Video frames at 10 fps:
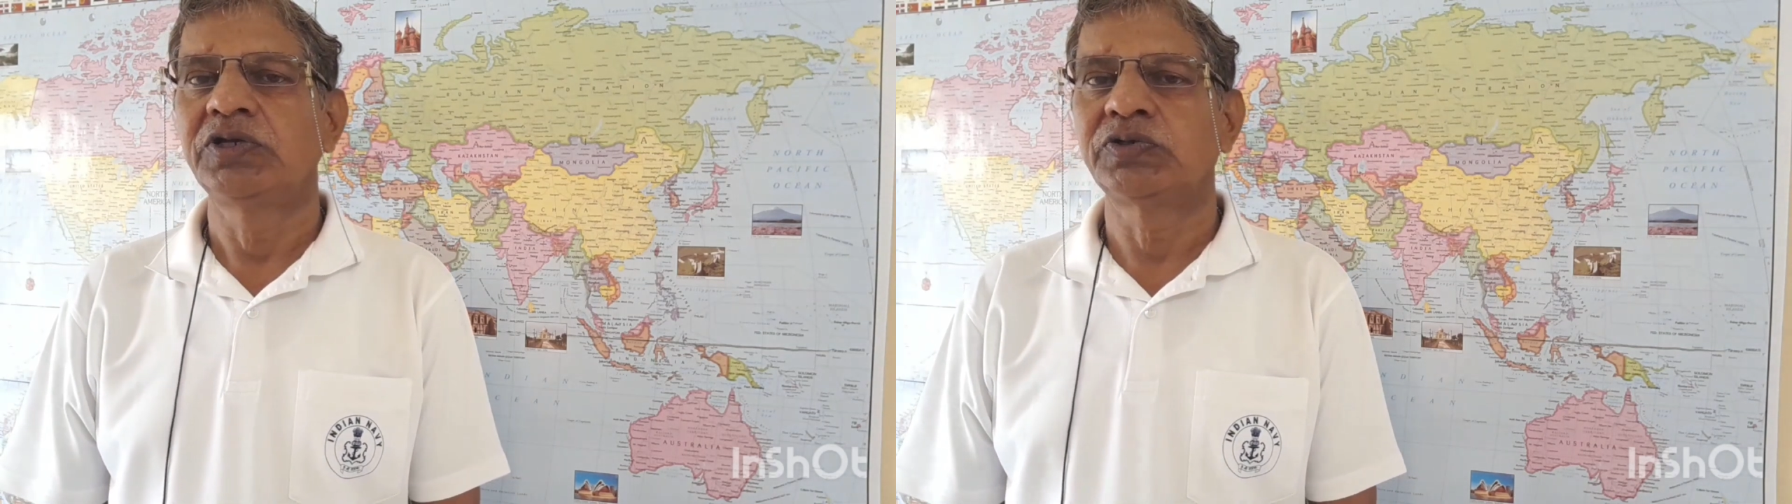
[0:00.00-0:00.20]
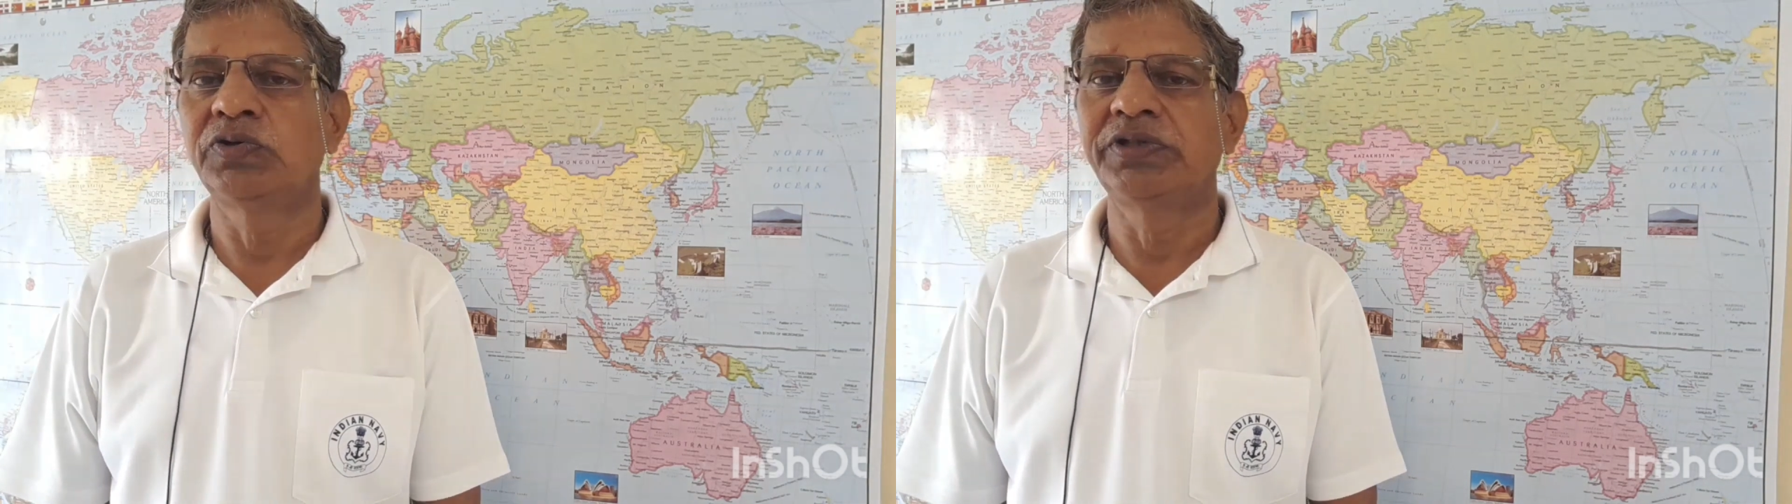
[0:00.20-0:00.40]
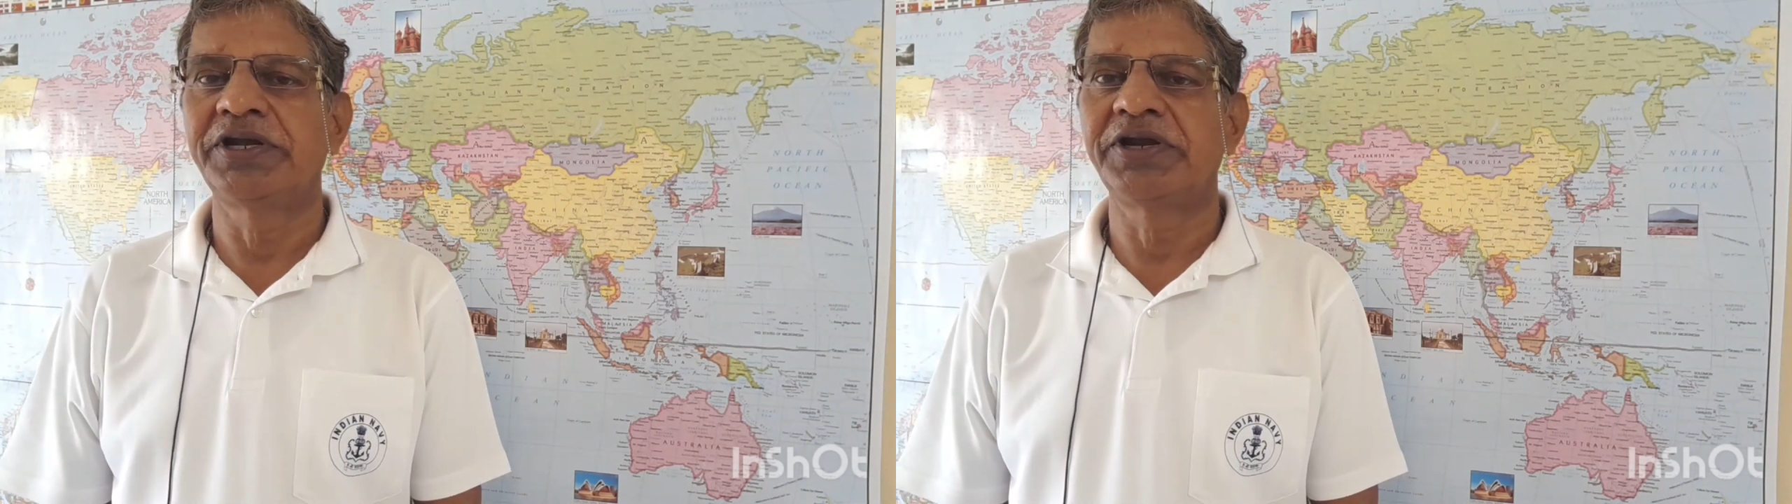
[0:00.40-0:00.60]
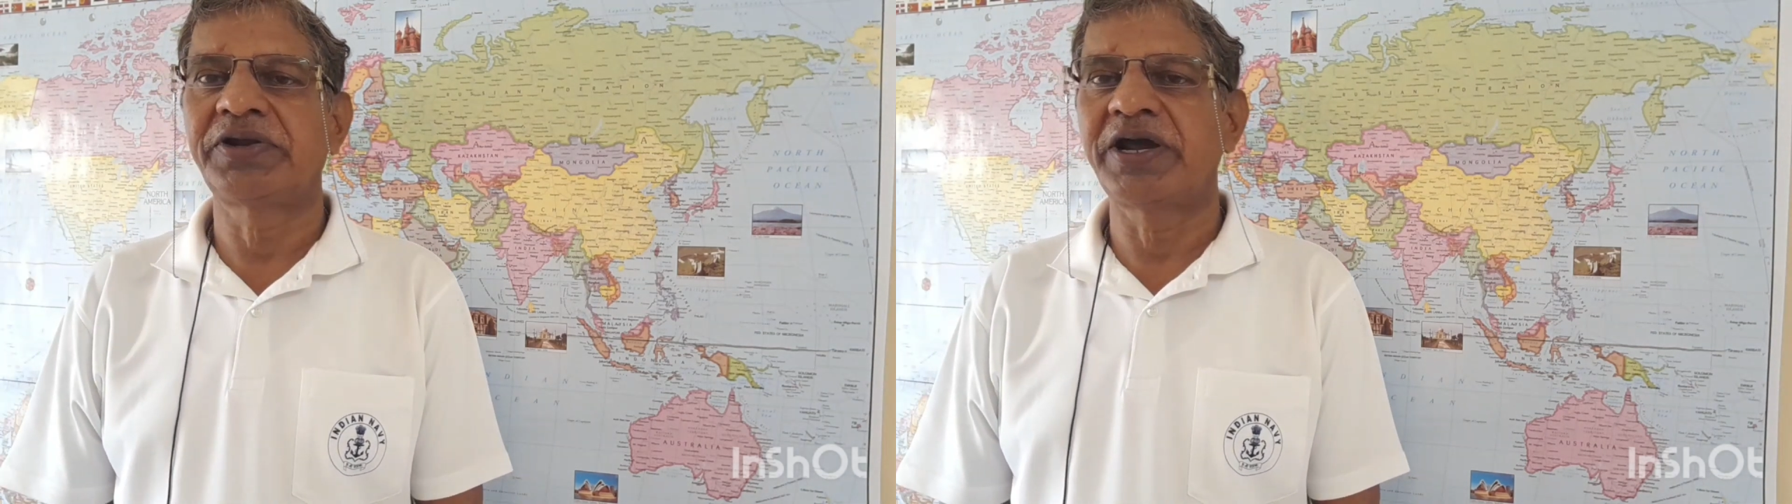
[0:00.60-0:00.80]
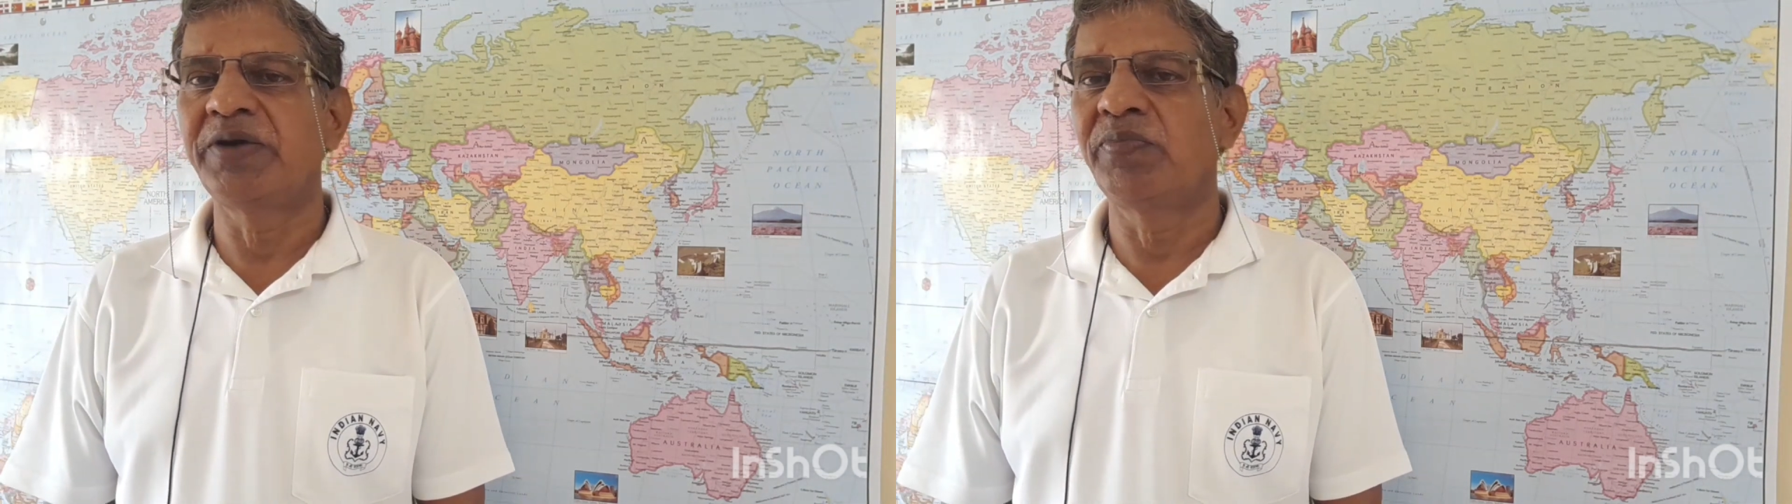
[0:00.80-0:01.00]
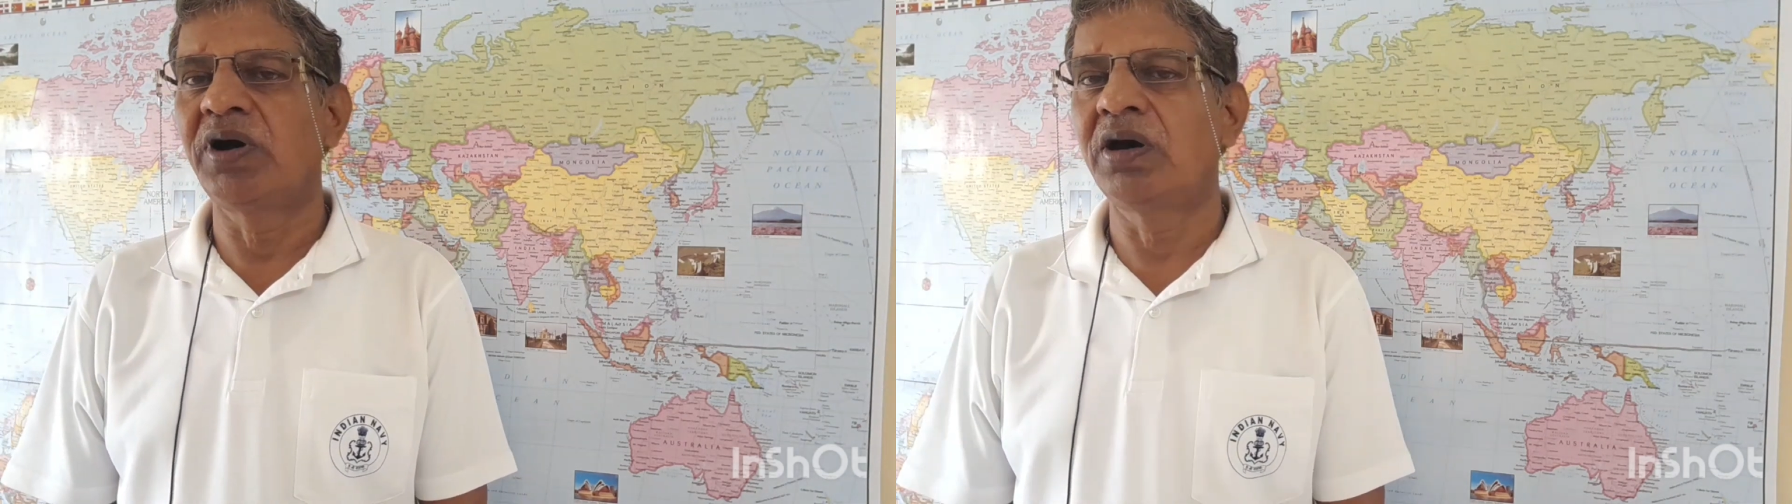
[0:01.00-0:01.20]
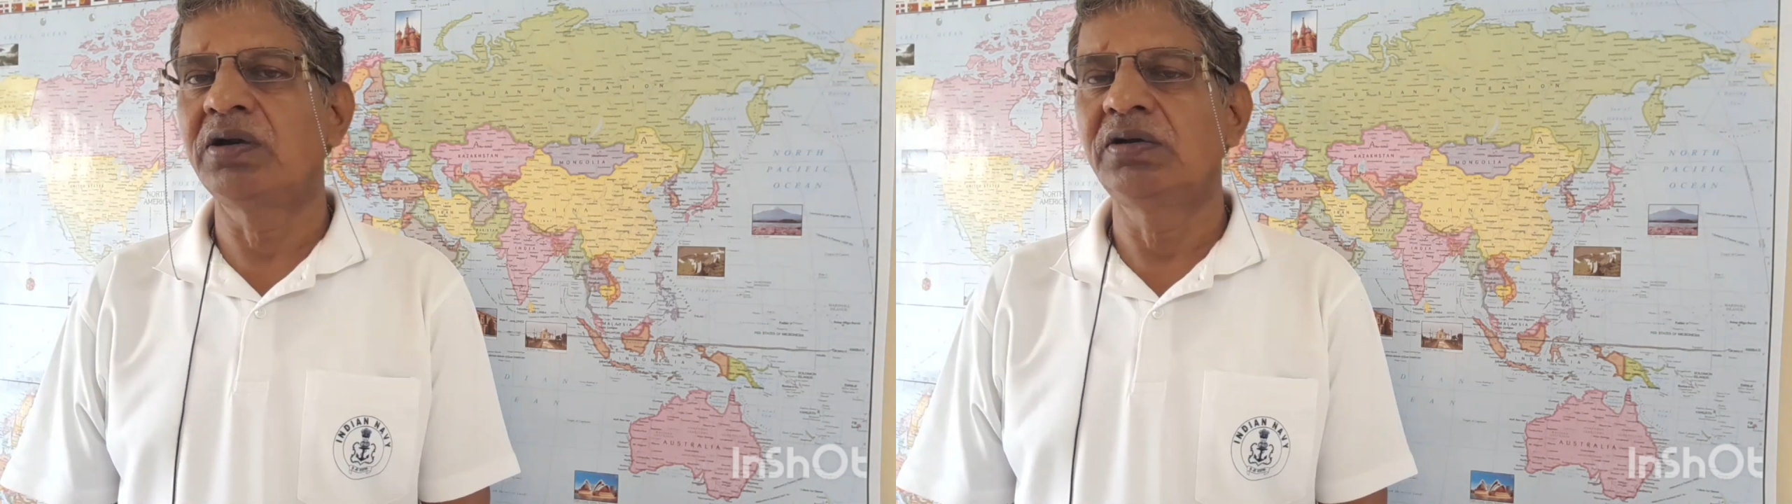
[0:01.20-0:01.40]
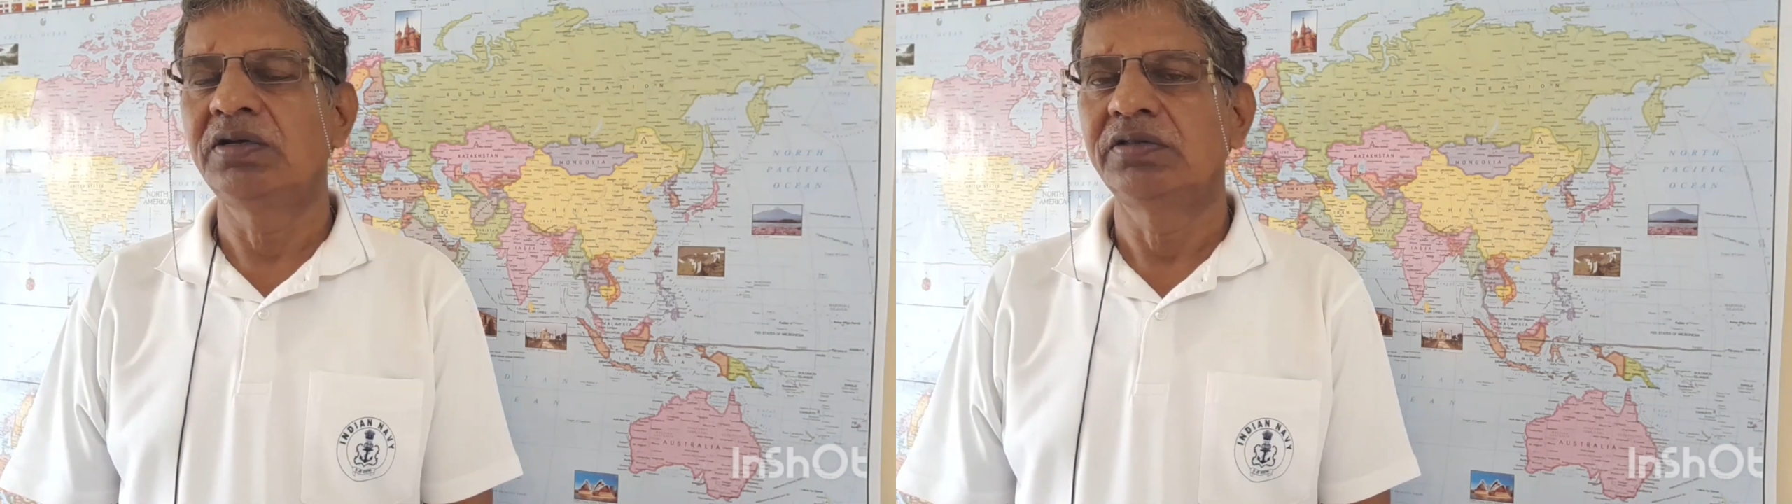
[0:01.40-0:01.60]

So there is a time bar